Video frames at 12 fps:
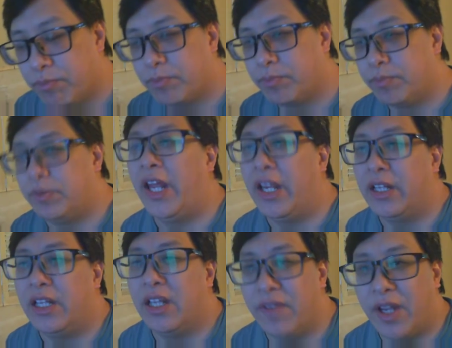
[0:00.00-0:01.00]
playing
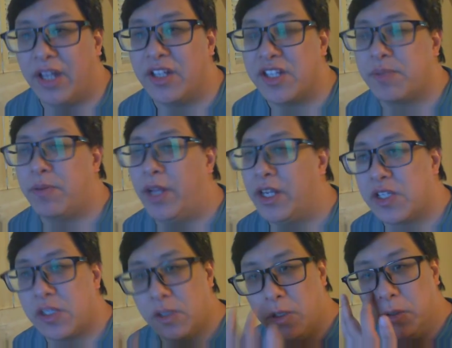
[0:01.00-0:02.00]
the events, playing
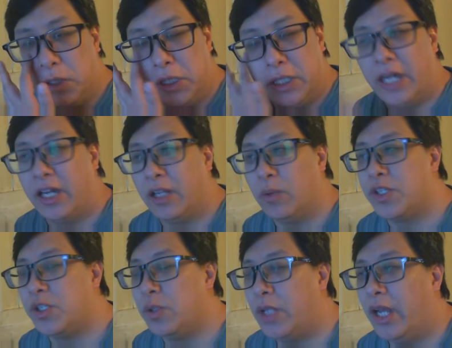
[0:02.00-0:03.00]
slowly, getting what
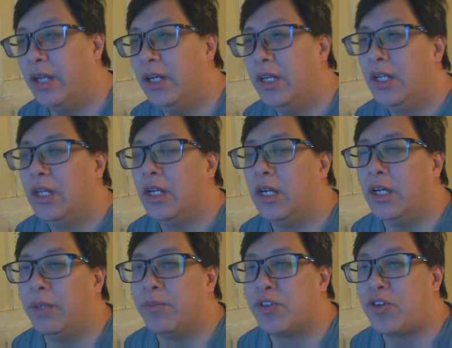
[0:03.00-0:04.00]
you get.
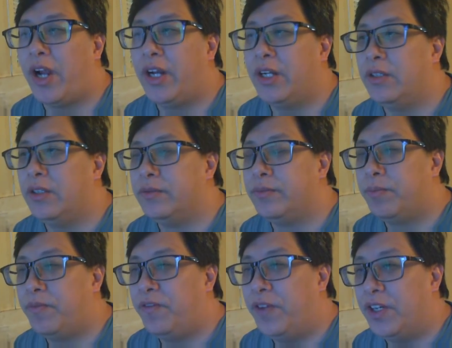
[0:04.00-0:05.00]
Try to
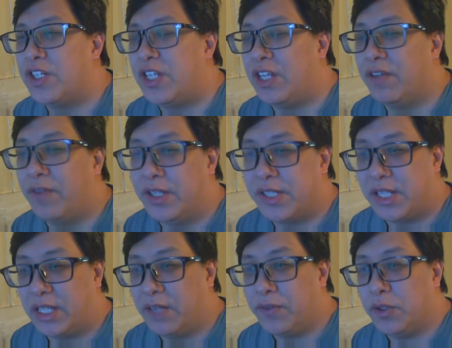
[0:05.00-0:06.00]
finish the events
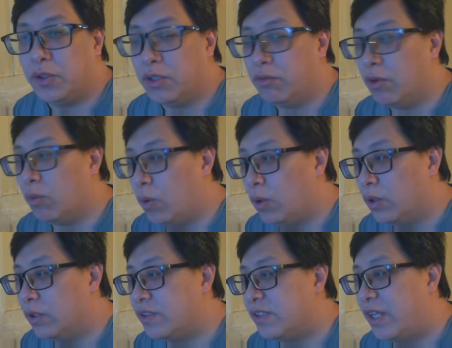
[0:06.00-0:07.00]
that give you good
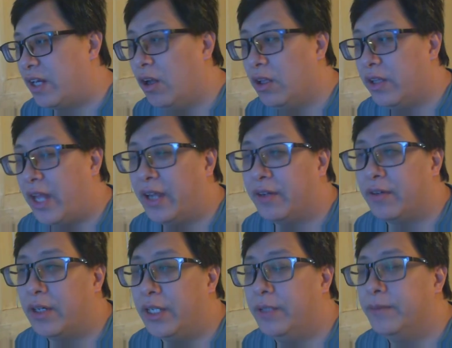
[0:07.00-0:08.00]
rewards and all that,
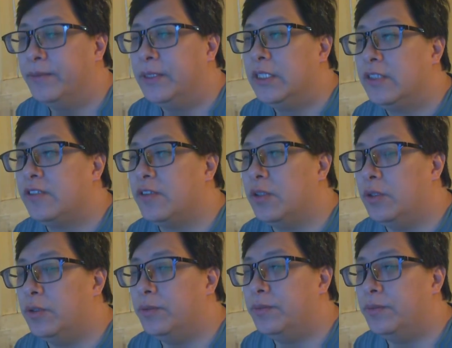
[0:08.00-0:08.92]
right? So